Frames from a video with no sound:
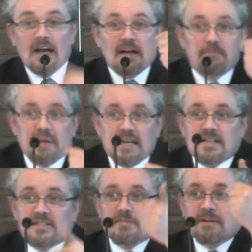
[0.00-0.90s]
It
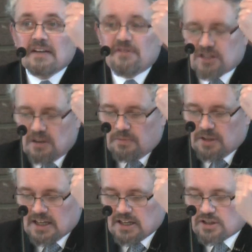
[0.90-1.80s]
means to believe that
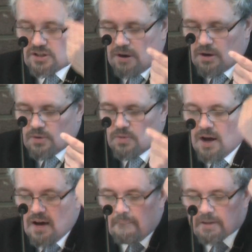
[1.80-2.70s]
something is true,
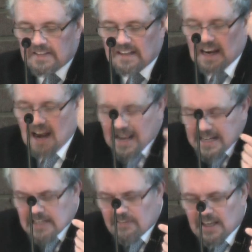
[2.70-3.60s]
but in the
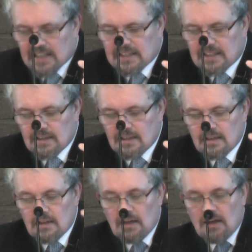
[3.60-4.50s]
light of it,
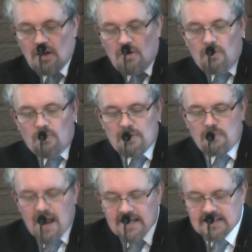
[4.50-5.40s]
we
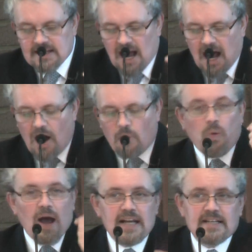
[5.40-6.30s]
rest
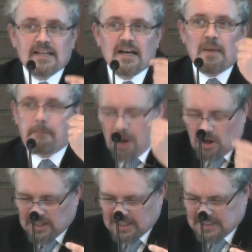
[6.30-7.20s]
our weight
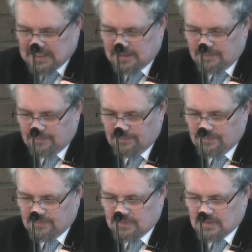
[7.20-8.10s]
upon it.
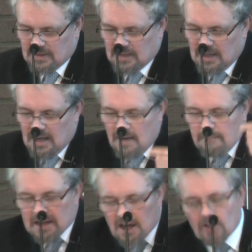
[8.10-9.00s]

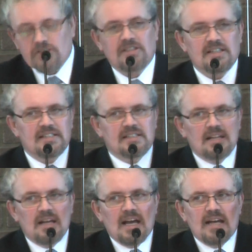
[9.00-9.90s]
Because
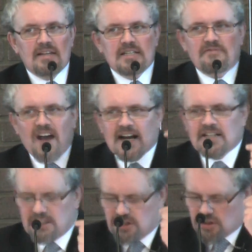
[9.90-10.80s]
this
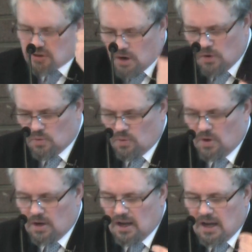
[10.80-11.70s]
fact is
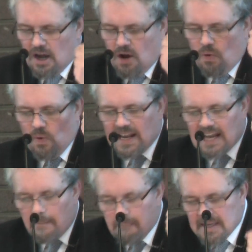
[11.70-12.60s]
true, we
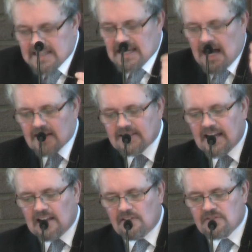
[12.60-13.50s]
commit
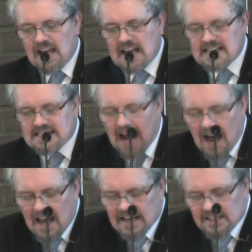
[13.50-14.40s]
ourselves
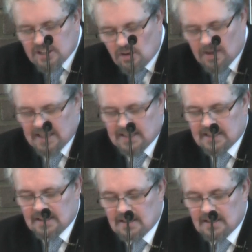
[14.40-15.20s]
entirely to it